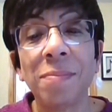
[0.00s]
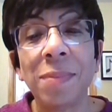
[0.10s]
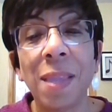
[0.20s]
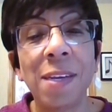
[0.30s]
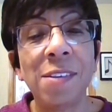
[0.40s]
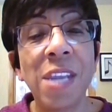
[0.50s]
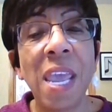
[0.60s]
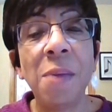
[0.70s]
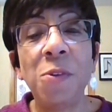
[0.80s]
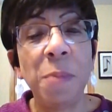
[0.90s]
And his
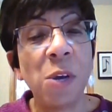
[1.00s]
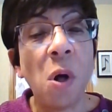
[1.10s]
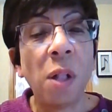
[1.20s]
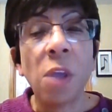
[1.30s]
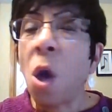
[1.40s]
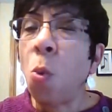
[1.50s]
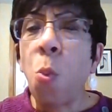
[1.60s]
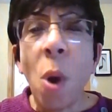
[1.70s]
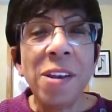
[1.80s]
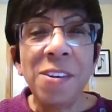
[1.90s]
name will be called
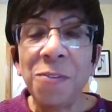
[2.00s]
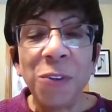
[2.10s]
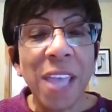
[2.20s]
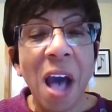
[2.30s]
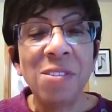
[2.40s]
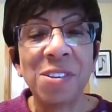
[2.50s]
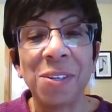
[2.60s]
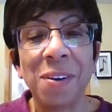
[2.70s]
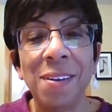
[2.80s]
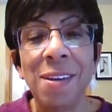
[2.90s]
Wonderful
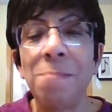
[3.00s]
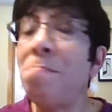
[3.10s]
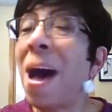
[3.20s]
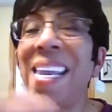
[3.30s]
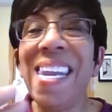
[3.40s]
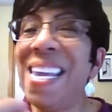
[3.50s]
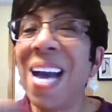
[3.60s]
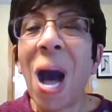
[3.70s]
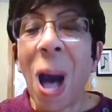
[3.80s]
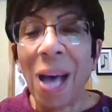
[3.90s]
Counselor, Mighty
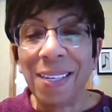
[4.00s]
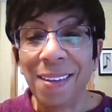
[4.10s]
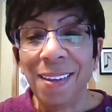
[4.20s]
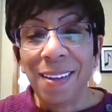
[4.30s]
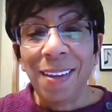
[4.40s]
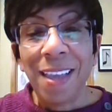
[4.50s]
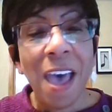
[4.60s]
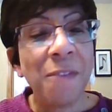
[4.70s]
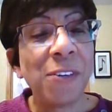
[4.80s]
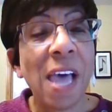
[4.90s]
God,
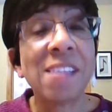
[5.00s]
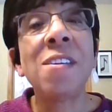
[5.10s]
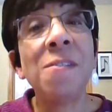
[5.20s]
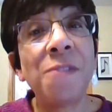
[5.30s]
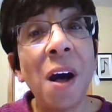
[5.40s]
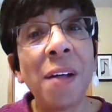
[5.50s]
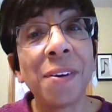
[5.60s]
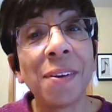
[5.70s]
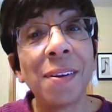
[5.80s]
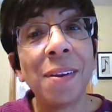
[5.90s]
Everlasting
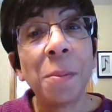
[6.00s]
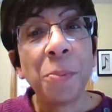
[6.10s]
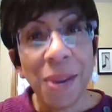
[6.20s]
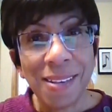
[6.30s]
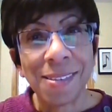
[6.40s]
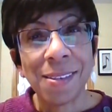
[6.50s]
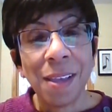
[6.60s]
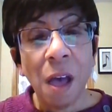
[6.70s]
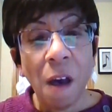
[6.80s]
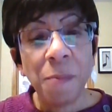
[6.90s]
Father, Prince
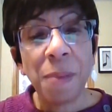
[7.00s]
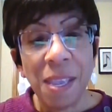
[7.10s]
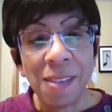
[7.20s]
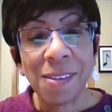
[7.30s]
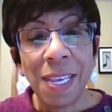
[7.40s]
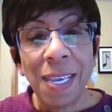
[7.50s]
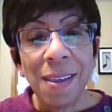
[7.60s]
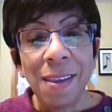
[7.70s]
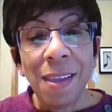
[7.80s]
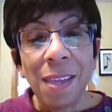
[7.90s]
of Peace."
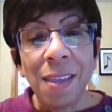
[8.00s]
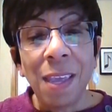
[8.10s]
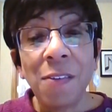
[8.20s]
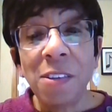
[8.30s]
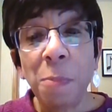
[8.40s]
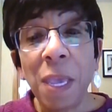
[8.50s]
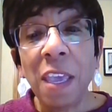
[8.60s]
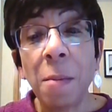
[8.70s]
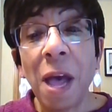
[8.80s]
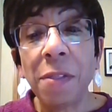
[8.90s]
He was
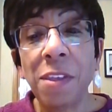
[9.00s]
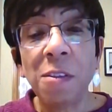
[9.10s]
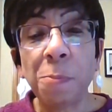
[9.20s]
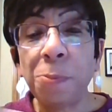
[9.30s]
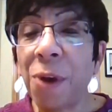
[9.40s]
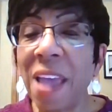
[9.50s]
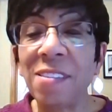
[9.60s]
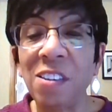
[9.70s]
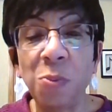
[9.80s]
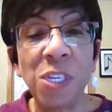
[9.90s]
speaking about this
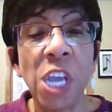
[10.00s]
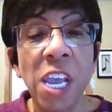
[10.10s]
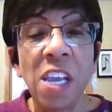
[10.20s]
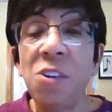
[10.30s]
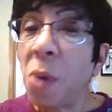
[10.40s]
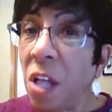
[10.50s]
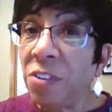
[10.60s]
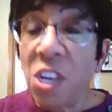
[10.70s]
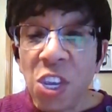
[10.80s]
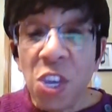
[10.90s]
presence which
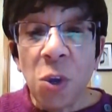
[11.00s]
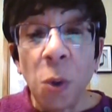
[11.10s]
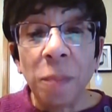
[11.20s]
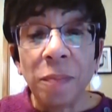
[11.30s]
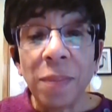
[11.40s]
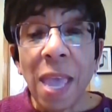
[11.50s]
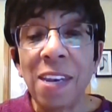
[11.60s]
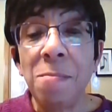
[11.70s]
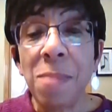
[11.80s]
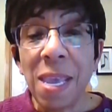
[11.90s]
dwells in you and
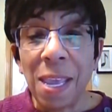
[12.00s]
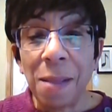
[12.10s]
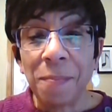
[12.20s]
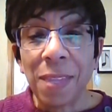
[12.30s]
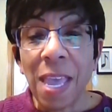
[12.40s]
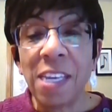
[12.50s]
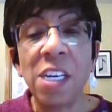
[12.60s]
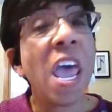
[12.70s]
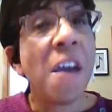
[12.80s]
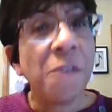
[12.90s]
in me, and in
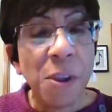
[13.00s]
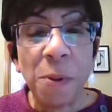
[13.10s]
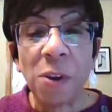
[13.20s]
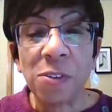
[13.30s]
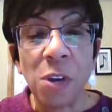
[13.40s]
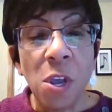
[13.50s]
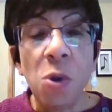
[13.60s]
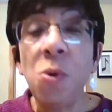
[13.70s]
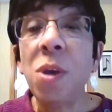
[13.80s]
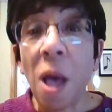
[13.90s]
every person
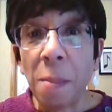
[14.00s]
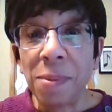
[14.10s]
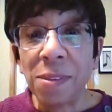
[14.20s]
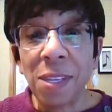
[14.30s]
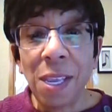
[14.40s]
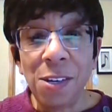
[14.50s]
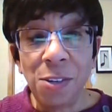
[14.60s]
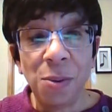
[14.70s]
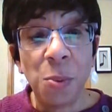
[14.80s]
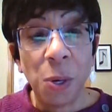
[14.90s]
who comes
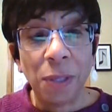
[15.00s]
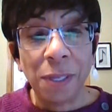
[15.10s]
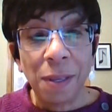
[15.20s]
into the world.